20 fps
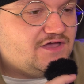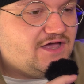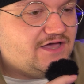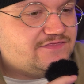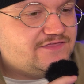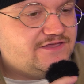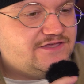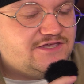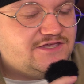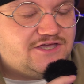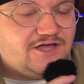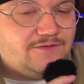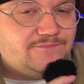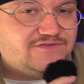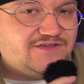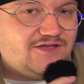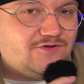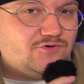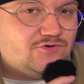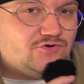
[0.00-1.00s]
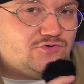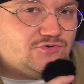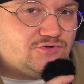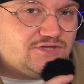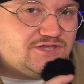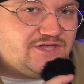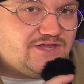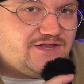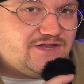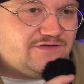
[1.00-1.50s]
I think he comes out
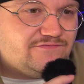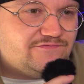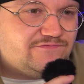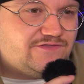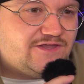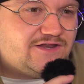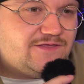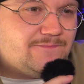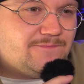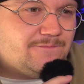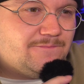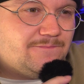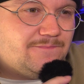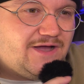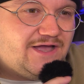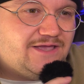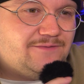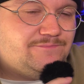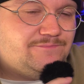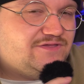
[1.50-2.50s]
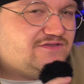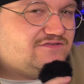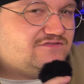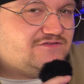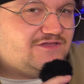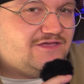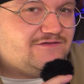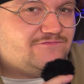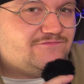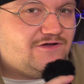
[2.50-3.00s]
early enough that he might be
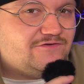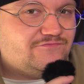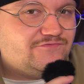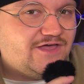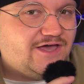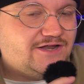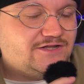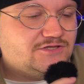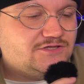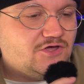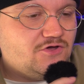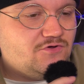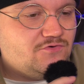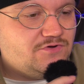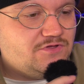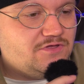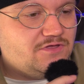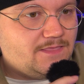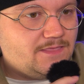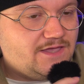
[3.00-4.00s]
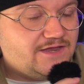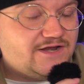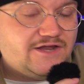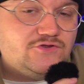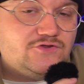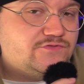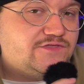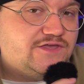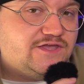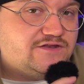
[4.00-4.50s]
safe off that alone, and I
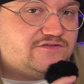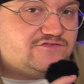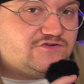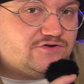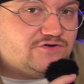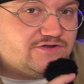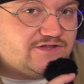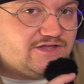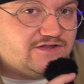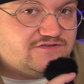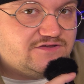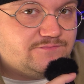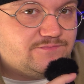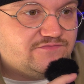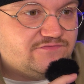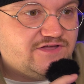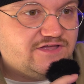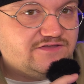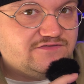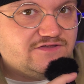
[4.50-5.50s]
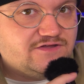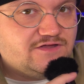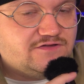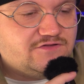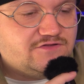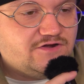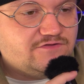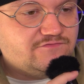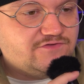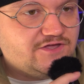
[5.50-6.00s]
do think in certain decks he provides like a
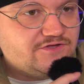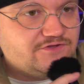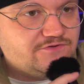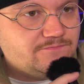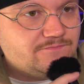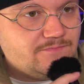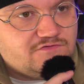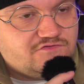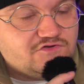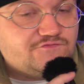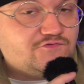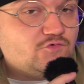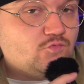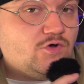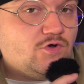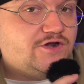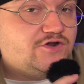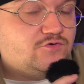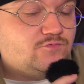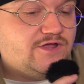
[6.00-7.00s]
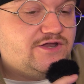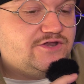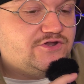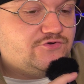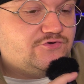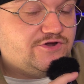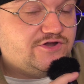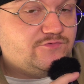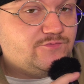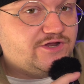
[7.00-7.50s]
ton of value. So for 1, a red and a
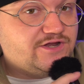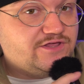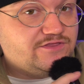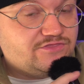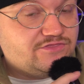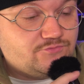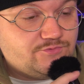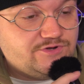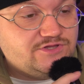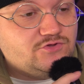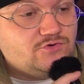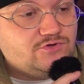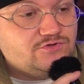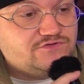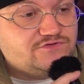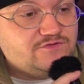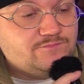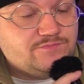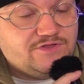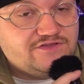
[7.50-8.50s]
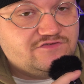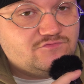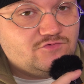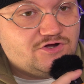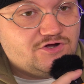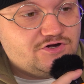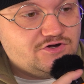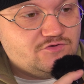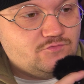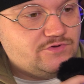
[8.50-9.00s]
green, we get a 3 loyalty
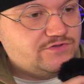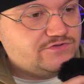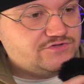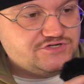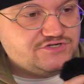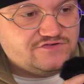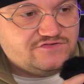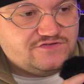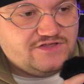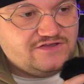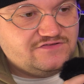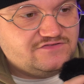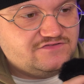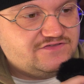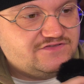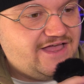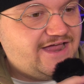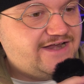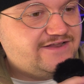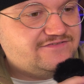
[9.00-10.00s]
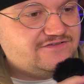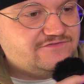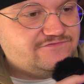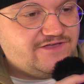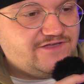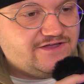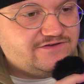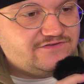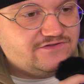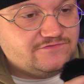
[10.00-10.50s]
planeswalker with just a status
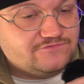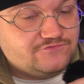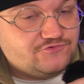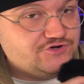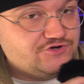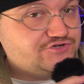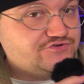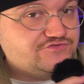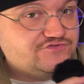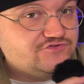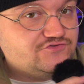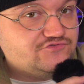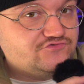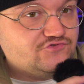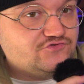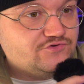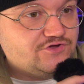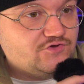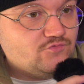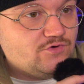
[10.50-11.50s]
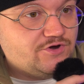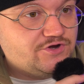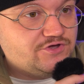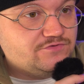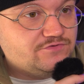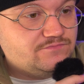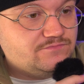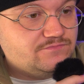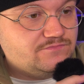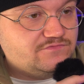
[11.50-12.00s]
effect of creatures you control get
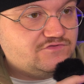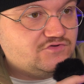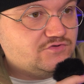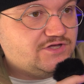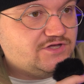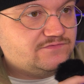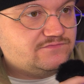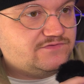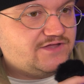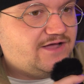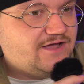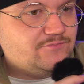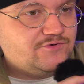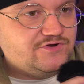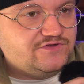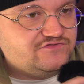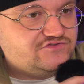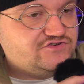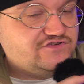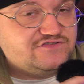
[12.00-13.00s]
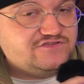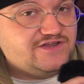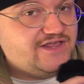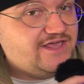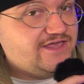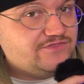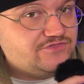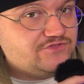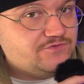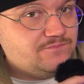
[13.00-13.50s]
1/0. So like Domri is just an
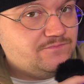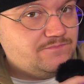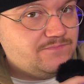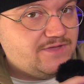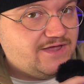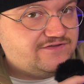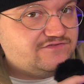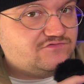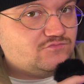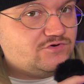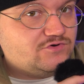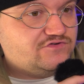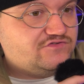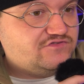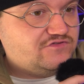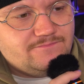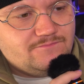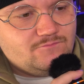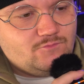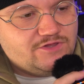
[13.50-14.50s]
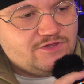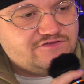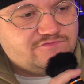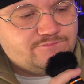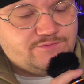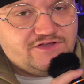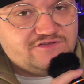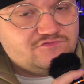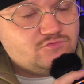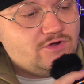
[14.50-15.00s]
anthem at his worst, while his
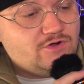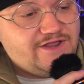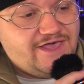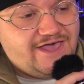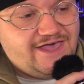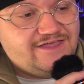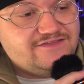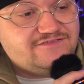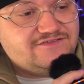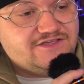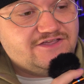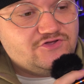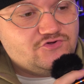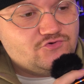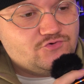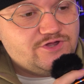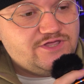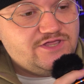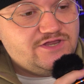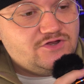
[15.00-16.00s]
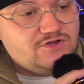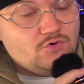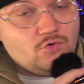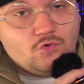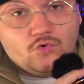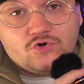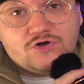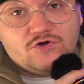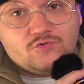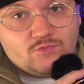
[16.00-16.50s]
+1 adds a green
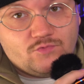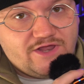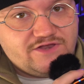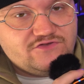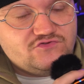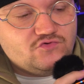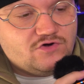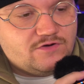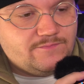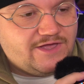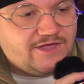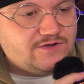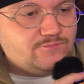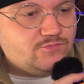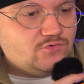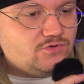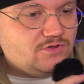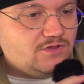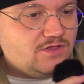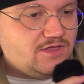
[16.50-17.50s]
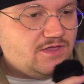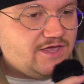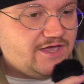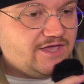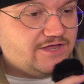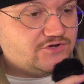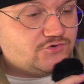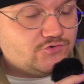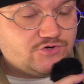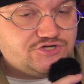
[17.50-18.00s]
or a red to our mana pool,
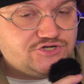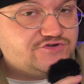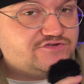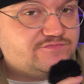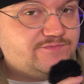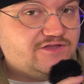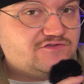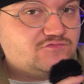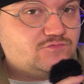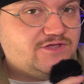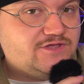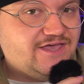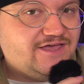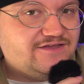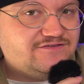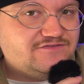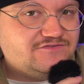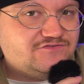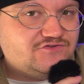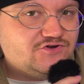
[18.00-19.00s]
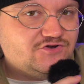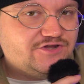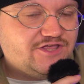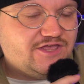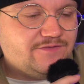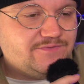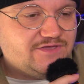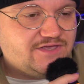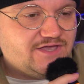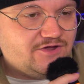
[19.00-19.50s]
and creature spells we cast this turn
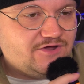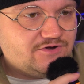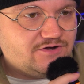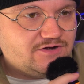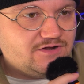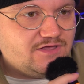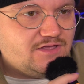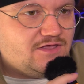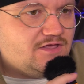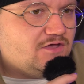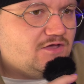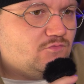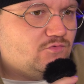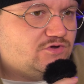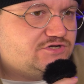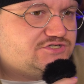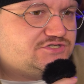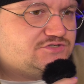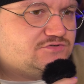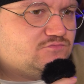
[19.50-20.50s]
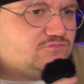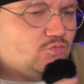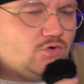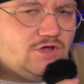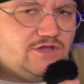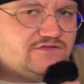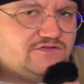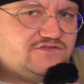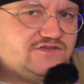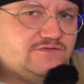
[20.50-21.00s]
can't be countered, which
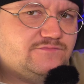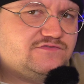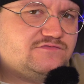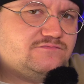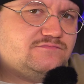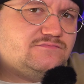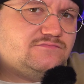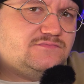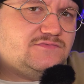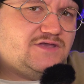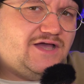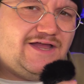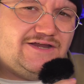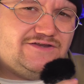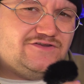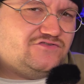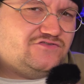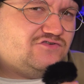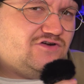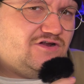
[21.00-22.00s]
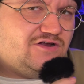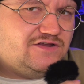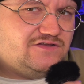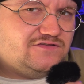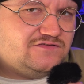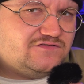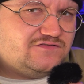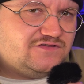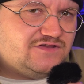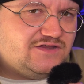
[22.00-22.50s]
one seems kind of strong
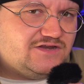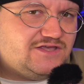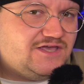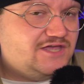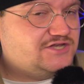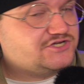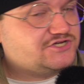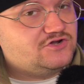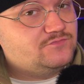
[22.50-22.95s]
in CEDH.